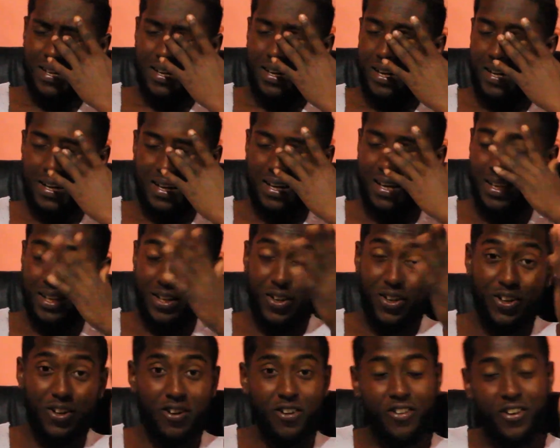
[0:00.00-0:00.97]
you
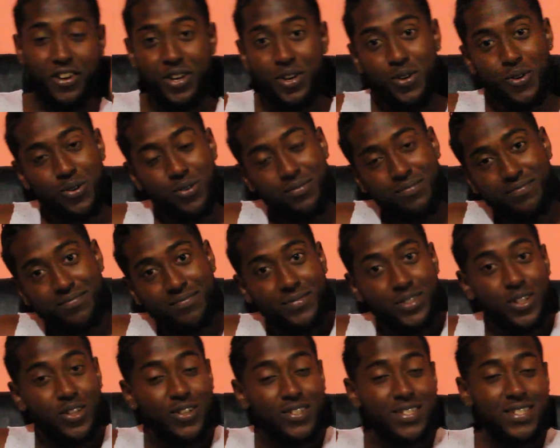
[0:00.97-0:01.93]
already know,
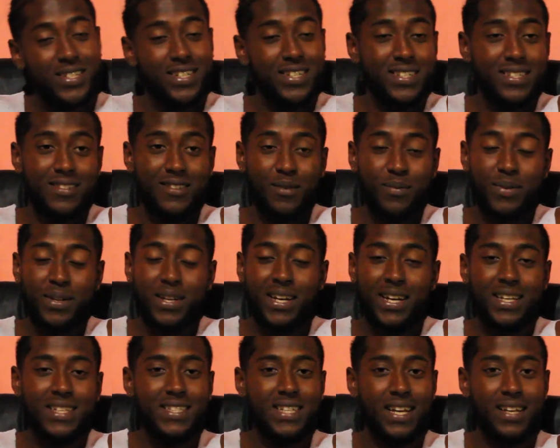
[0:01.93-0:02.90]
you all see the thumbnail
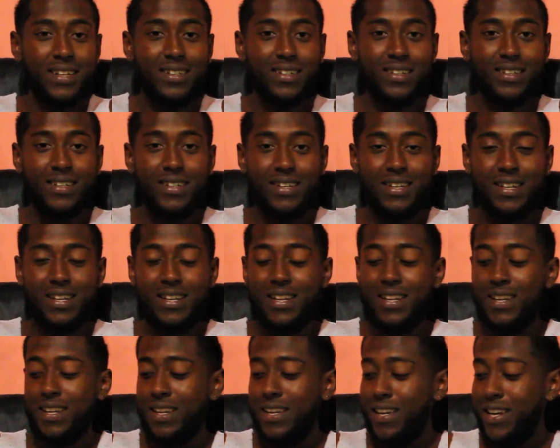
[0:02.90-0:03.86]
and the title.
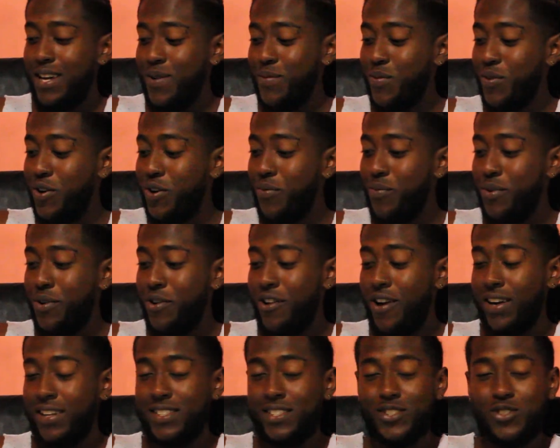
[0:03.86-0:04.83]
I'm gonna be
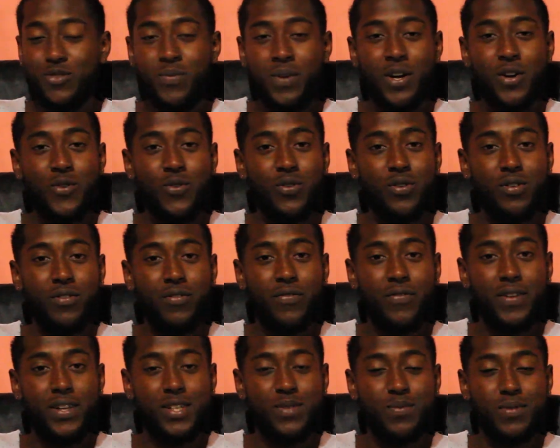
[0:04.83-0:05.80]
reacting to my old
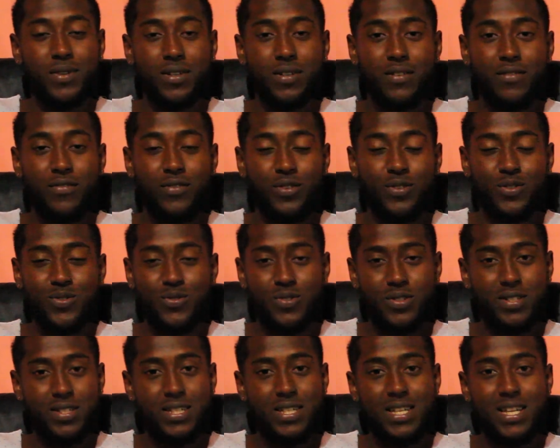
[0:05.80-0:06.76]
Facebook
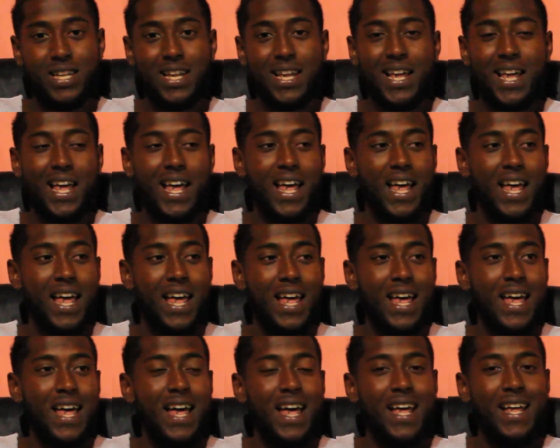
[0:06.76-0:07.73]
photos.
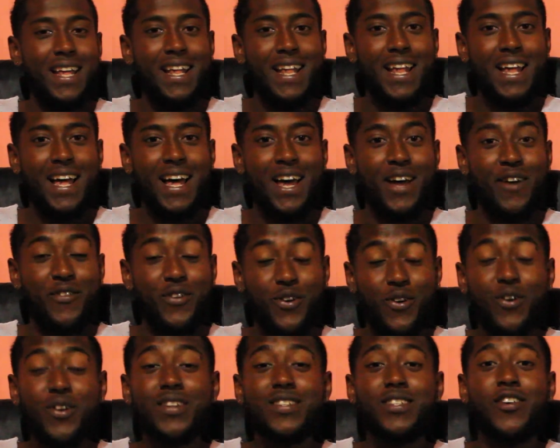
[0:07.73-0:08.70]
I
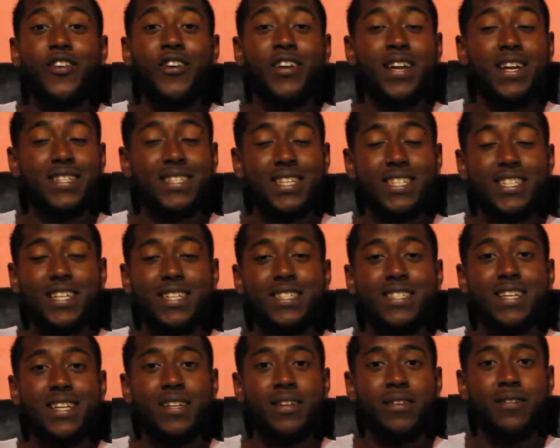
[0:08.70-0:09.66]
recorded sorry as I just
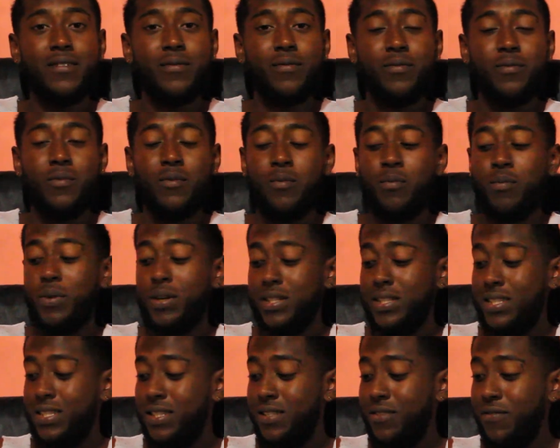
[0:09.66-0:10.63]
said, but
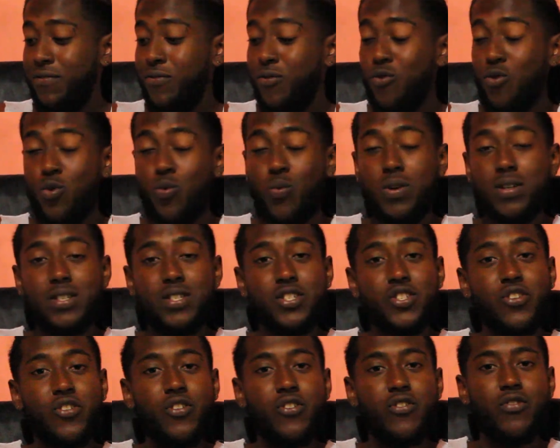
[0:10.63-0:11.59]
the phone wasn't
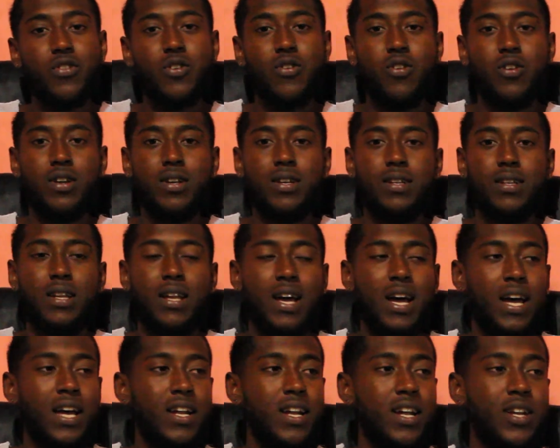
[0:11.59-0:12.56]
screen recording
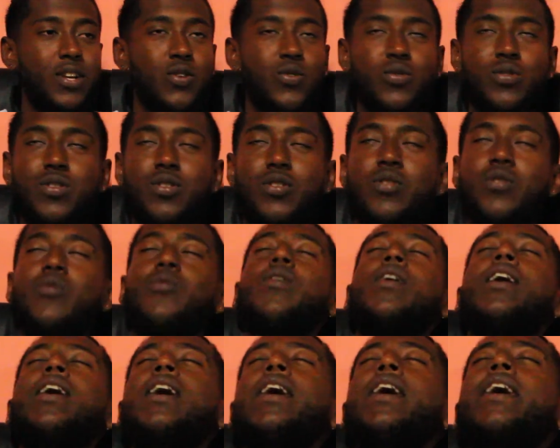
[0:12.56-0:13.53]
and I don't know
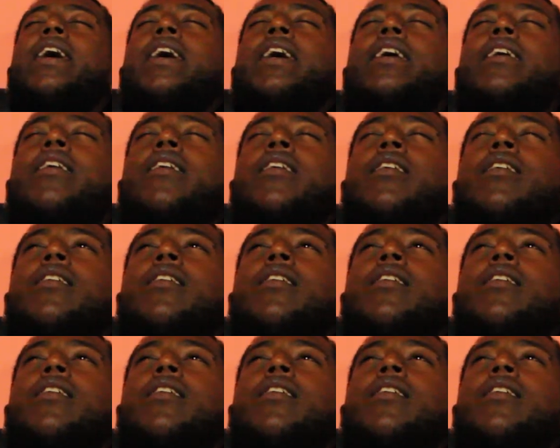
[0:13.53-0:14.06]
why.